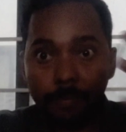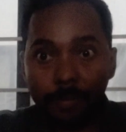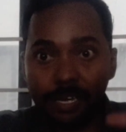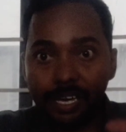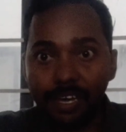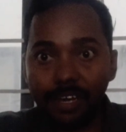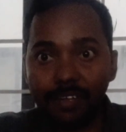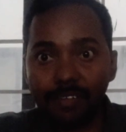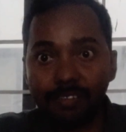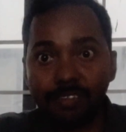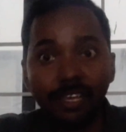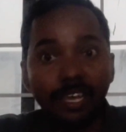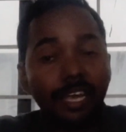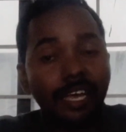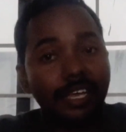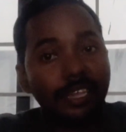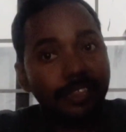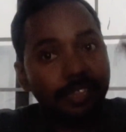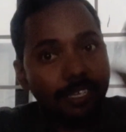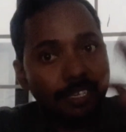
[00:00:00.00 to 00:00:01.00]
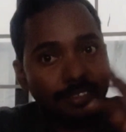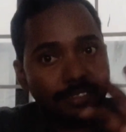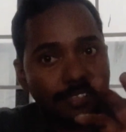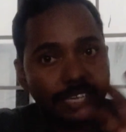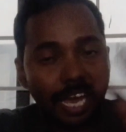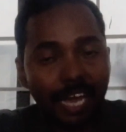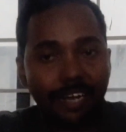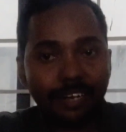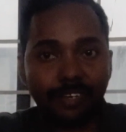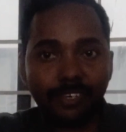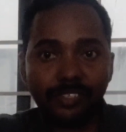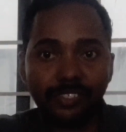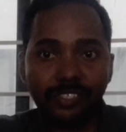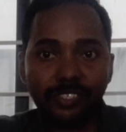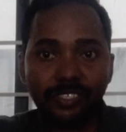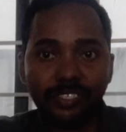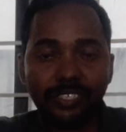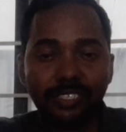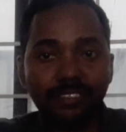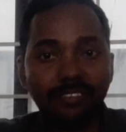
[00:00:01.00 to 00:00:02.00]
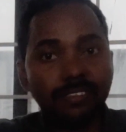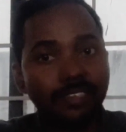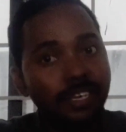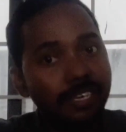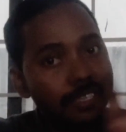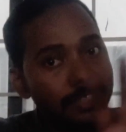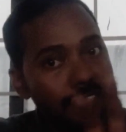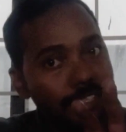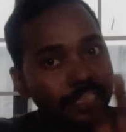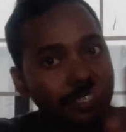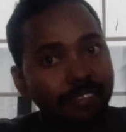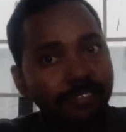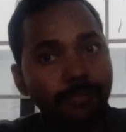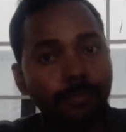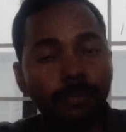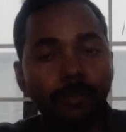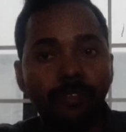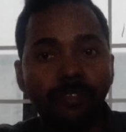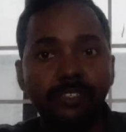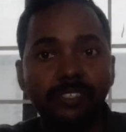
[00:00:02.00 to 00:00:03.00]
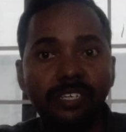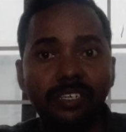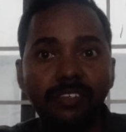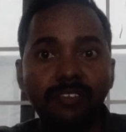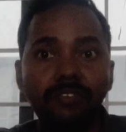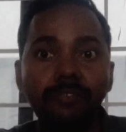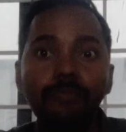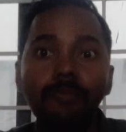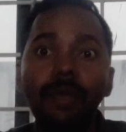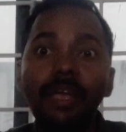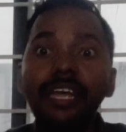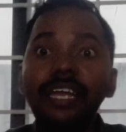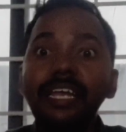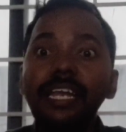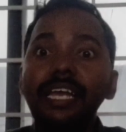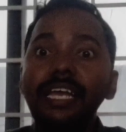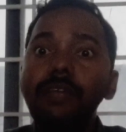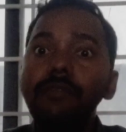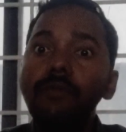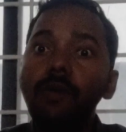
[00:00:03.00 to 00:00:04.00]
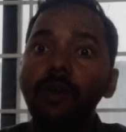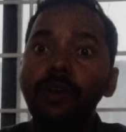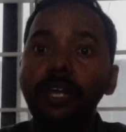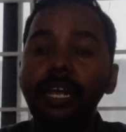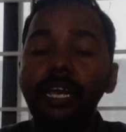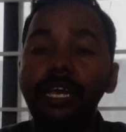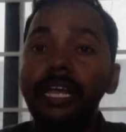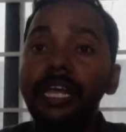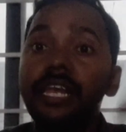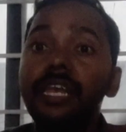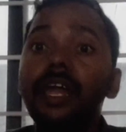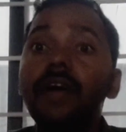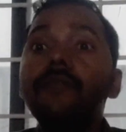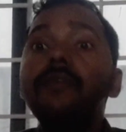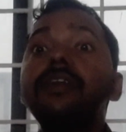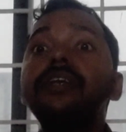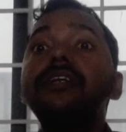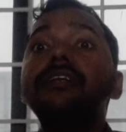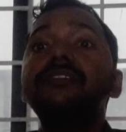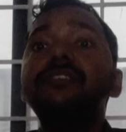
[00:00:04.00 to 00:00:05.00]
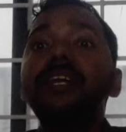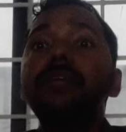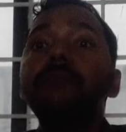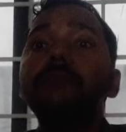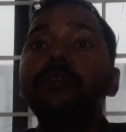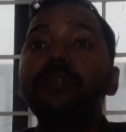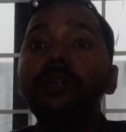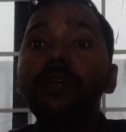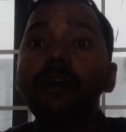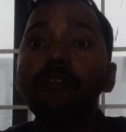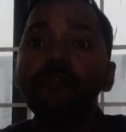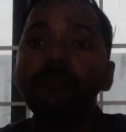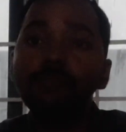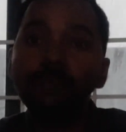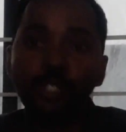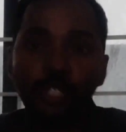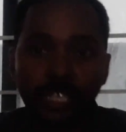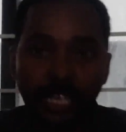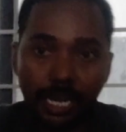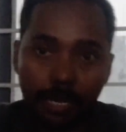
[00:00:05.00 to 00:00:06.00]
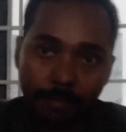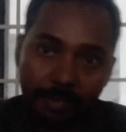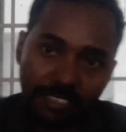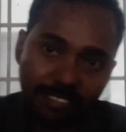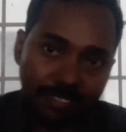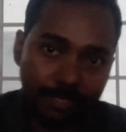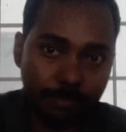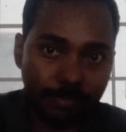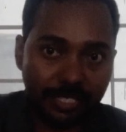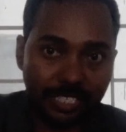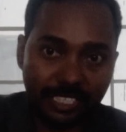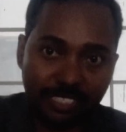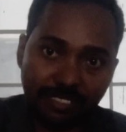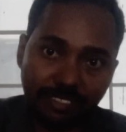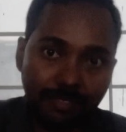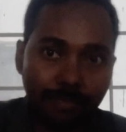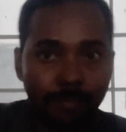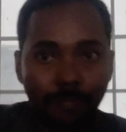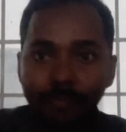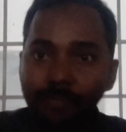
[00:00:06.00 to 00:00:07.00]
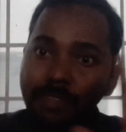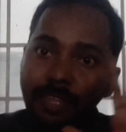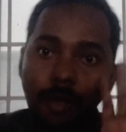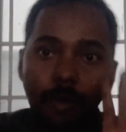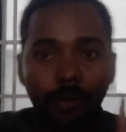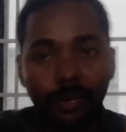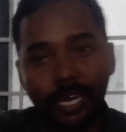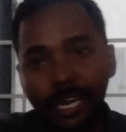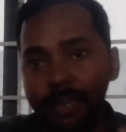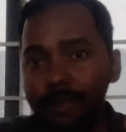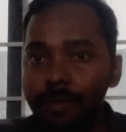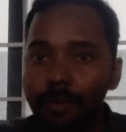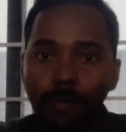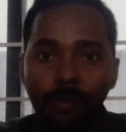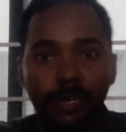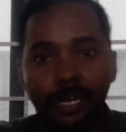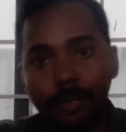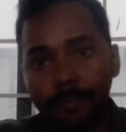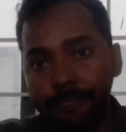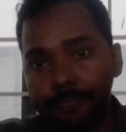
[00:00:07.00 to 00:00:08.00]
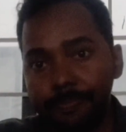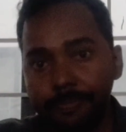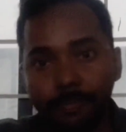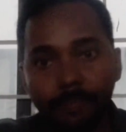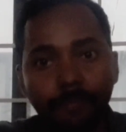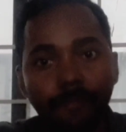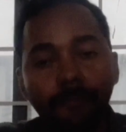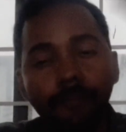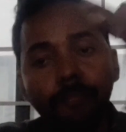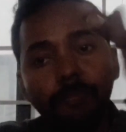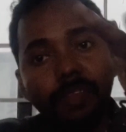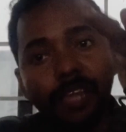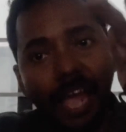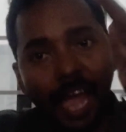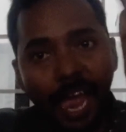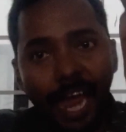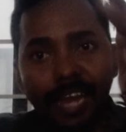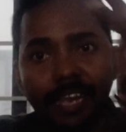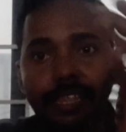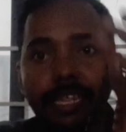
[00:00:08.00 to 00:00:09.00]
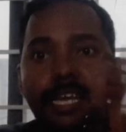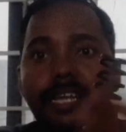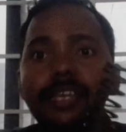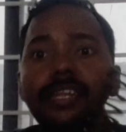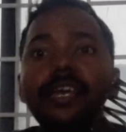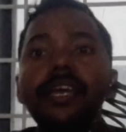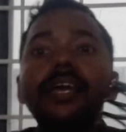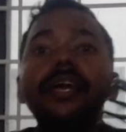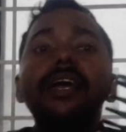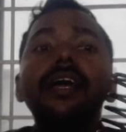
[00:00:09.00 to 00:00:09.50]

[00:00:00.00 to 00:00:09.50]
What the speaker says: because these characterizations, this procedure is mainly involved in our design of machine element subjects. Okay. And then